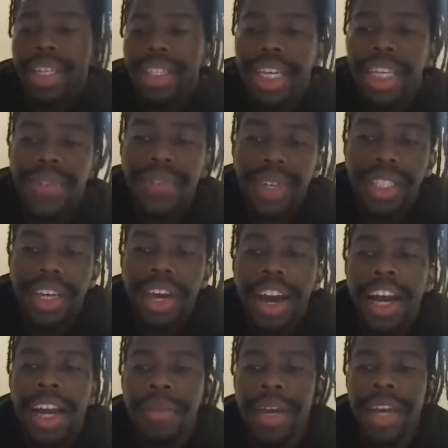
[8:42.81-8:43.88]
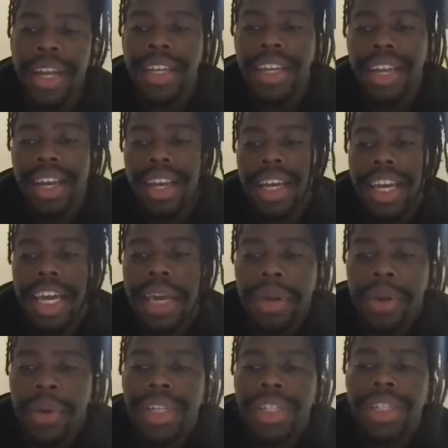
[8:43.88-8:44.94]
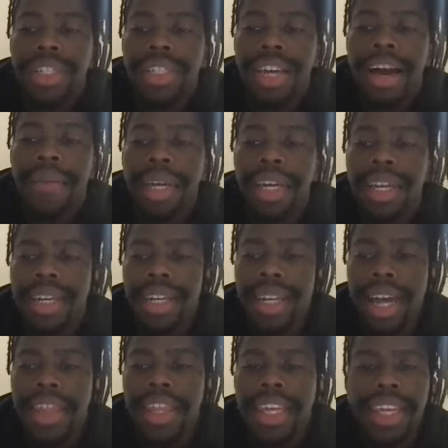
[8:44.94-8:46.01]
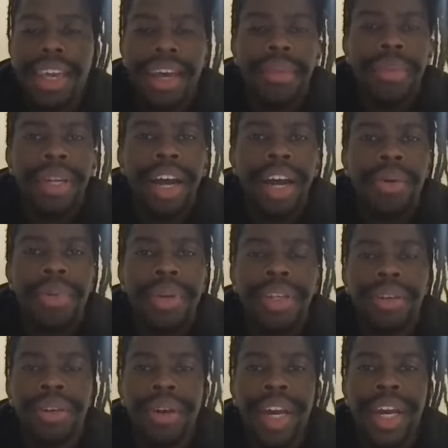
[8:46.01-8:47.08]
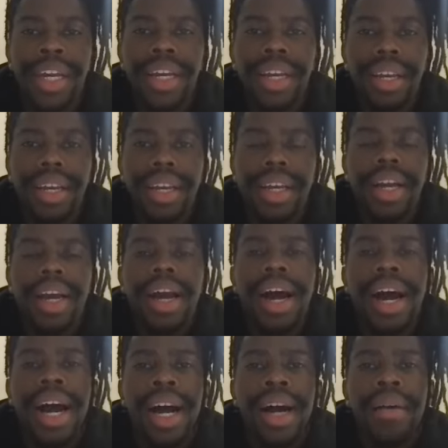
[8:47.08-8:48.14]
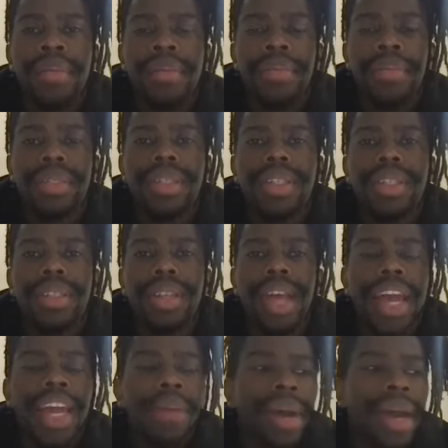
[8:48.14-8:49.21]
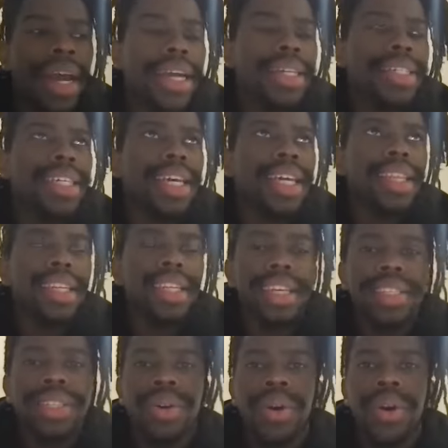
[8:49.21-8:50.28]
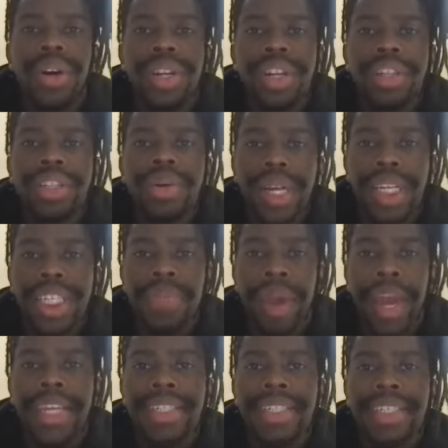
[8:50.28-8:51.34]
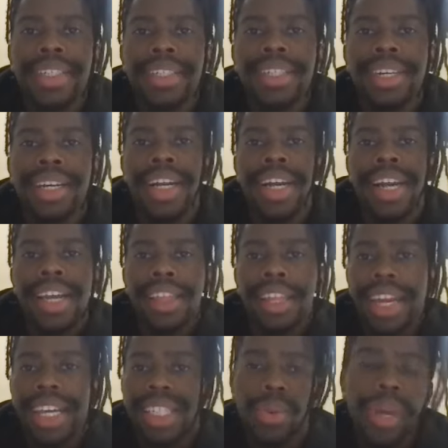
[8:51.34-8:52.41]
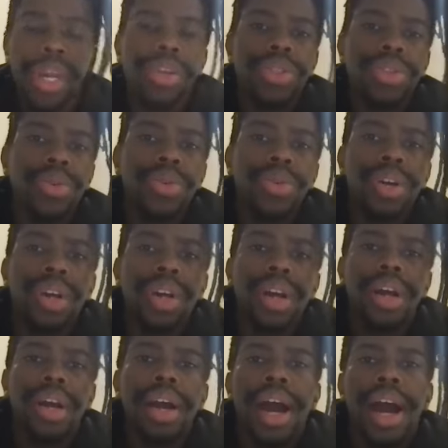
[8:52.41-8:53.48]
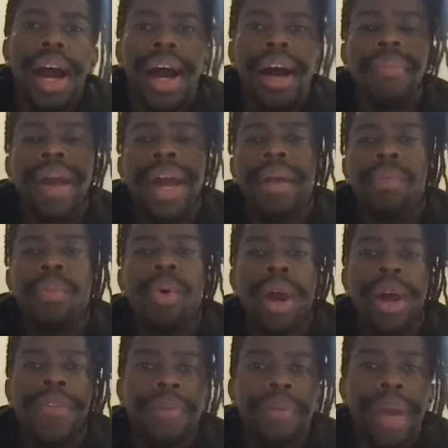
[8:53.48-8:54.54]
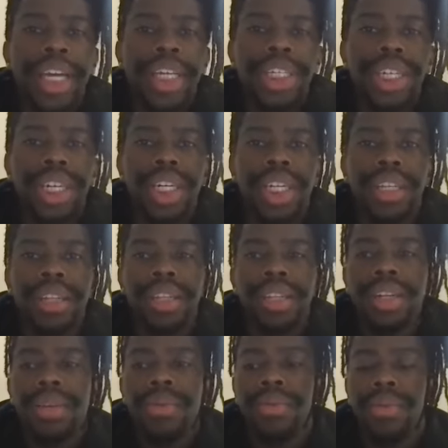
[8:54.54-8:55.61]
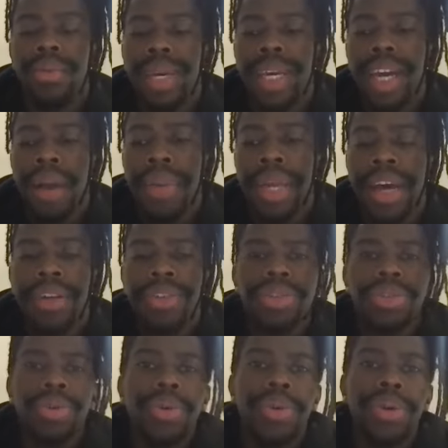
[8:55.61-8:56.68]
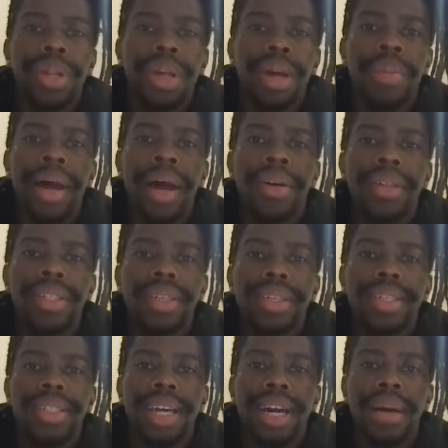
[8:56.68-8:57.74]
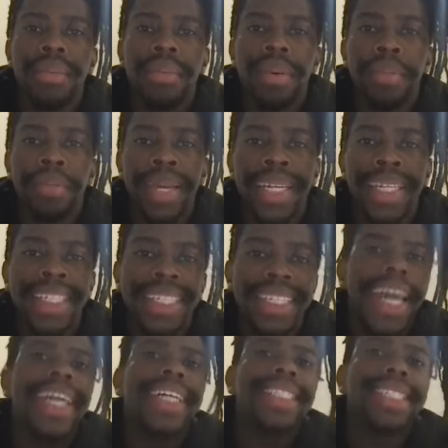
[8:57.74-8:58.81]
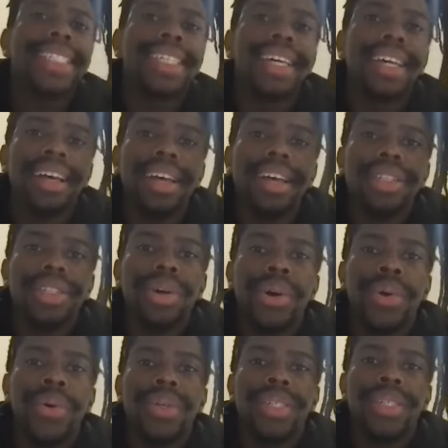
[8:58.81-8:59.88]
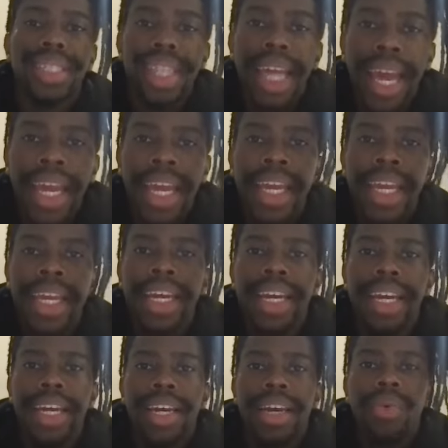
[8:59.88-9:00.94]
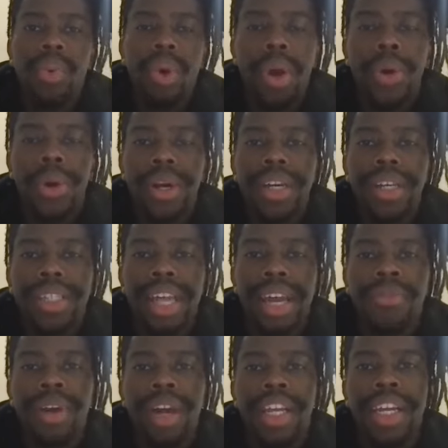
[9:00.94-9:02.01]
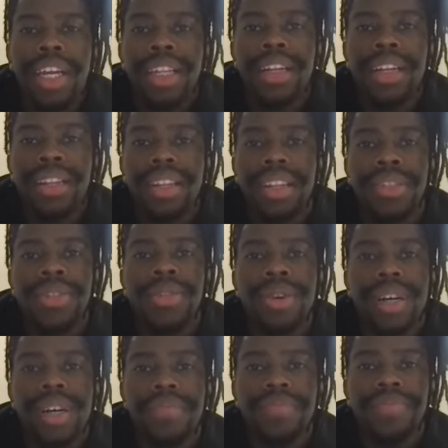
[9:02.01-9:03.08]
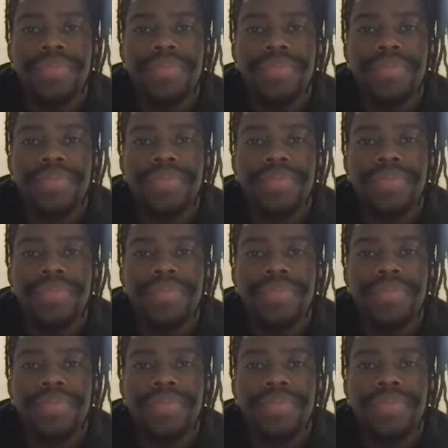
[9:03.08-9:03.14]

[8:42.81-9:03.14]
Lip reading: Thanks for your time and keep the questions coming. I think Yanum and I will be doing AMAs in the Discord and in Twitter Spaces in the next week or two. And more information will be coming out soon about some mint dates. So stay woke, stay ready, and let's do it.